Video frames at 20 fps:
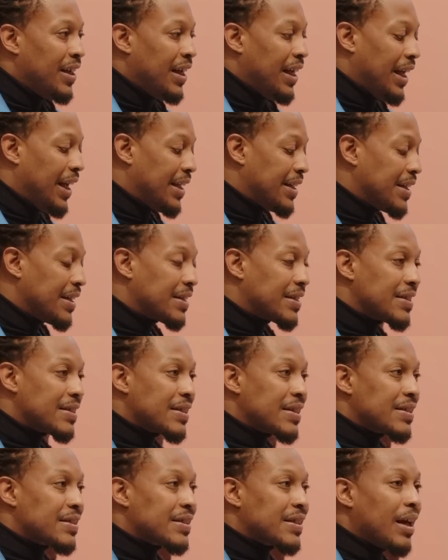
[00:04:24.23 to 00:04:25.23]
And it is
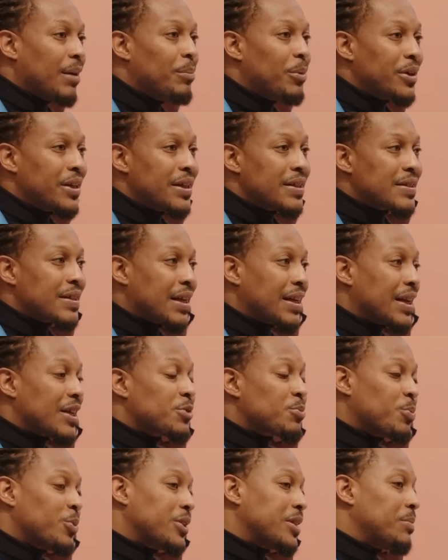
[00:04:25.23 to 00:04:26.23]
his stubbornness that has
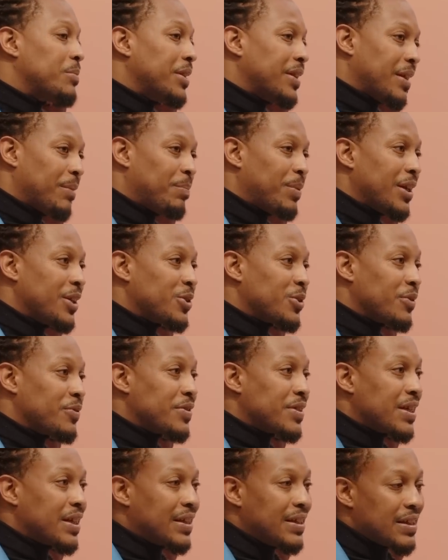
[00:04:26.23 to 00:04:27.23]
put him in the place of
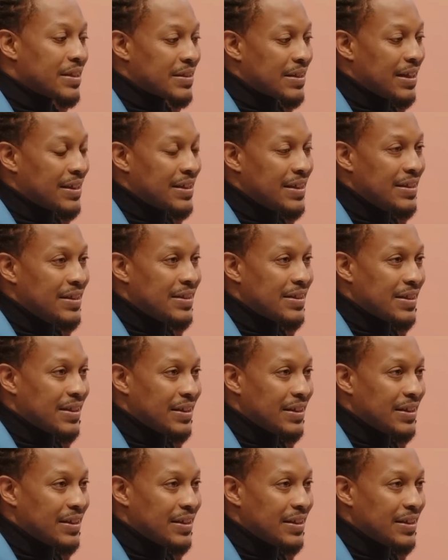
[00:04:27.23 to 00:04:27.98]
sickness that he is in.